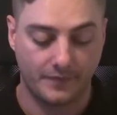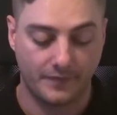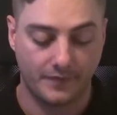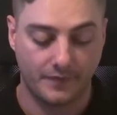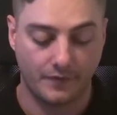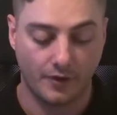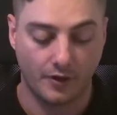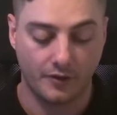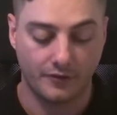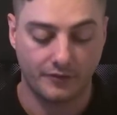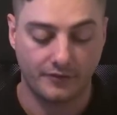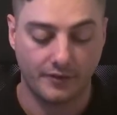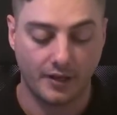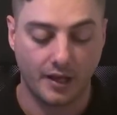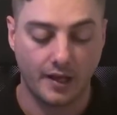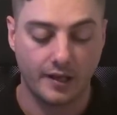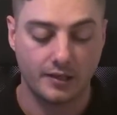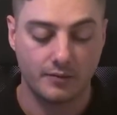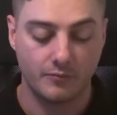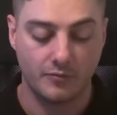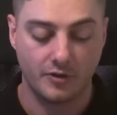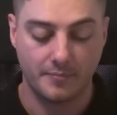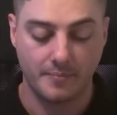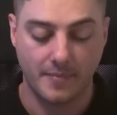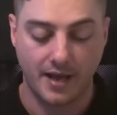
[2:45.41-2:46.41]
So
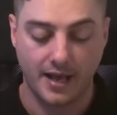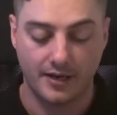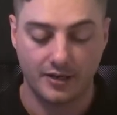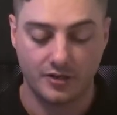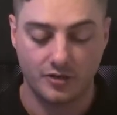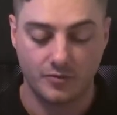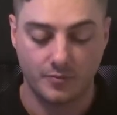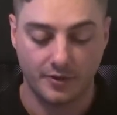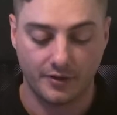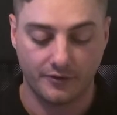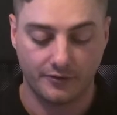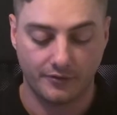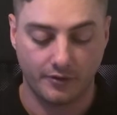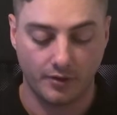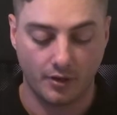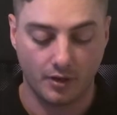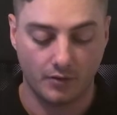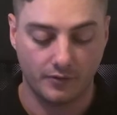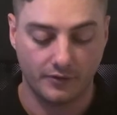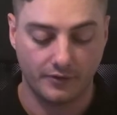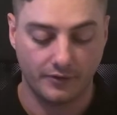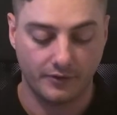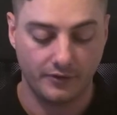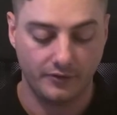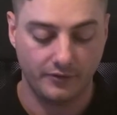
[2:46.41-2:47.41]
starting with management
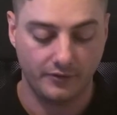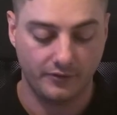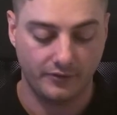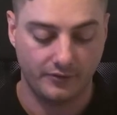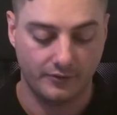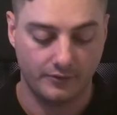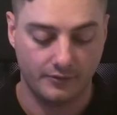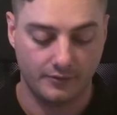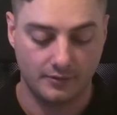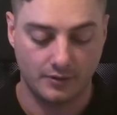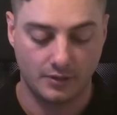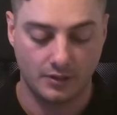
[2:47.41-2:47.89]
services.